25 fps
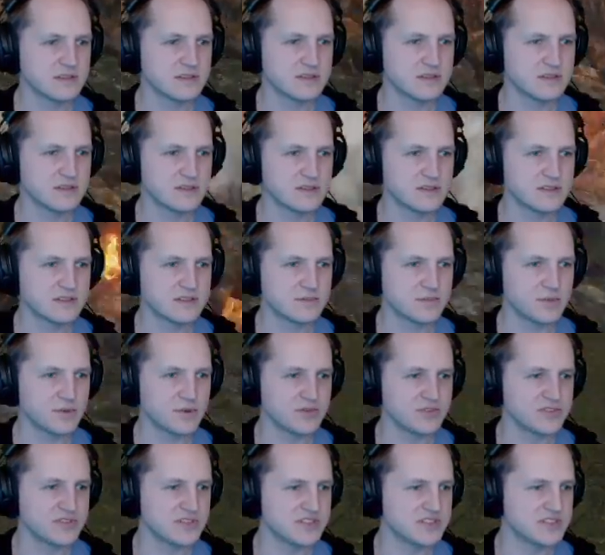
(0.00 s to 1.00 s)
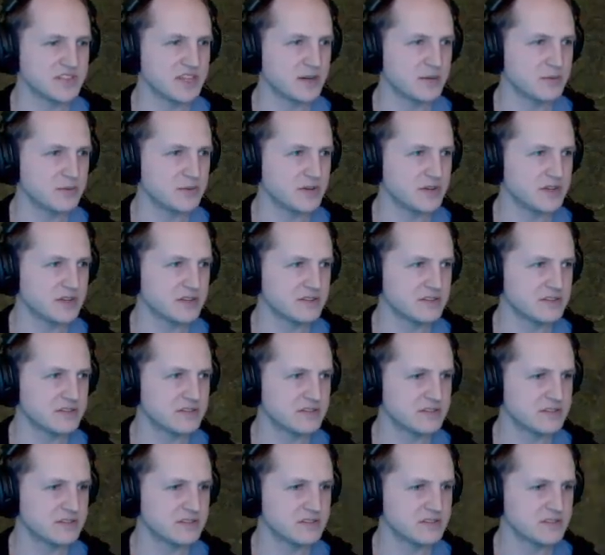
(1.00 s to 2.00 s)
I suppose that's how we'll get
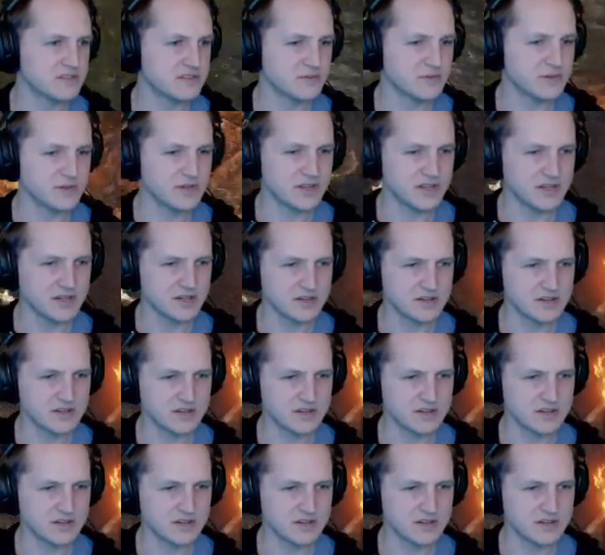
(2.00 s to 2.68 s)
to this one here.